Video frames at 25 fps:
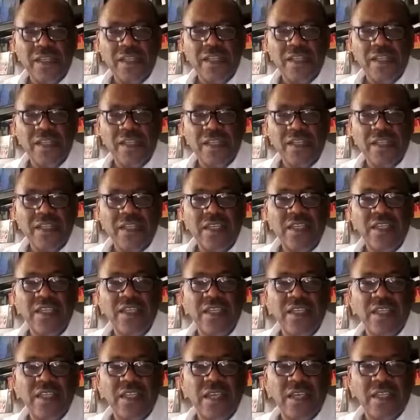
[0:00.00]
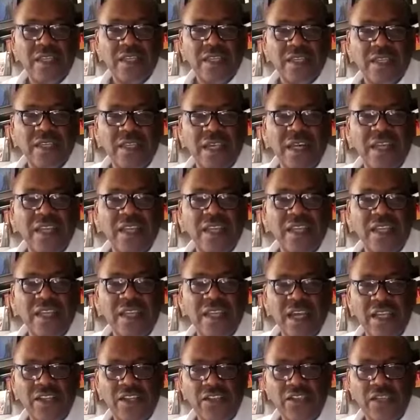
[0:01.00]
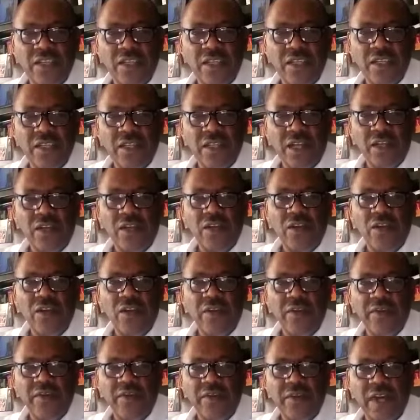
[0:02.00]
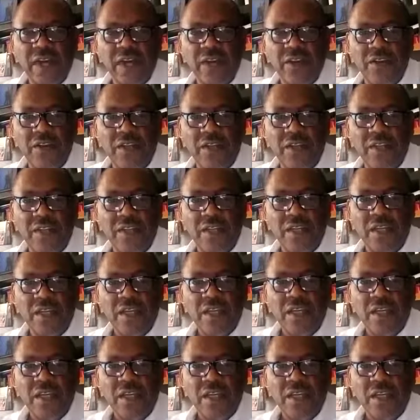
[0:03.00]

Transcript: This is not a naturally occurring virus.